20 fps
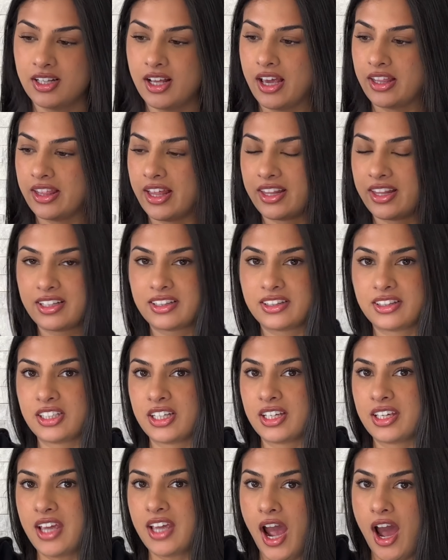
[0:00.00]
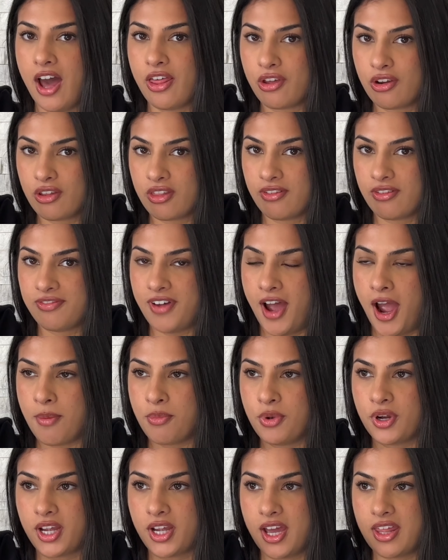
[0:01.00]
and then, like to gather the
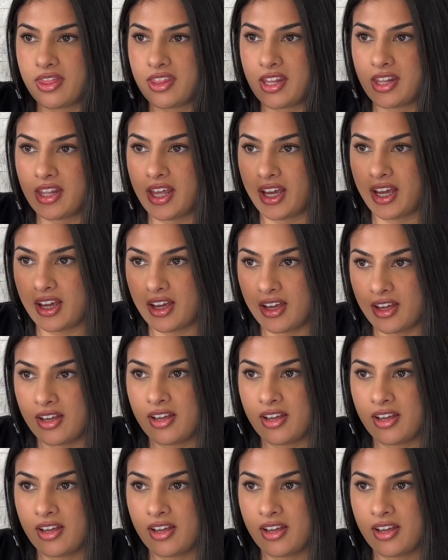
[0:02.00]
fabric and then like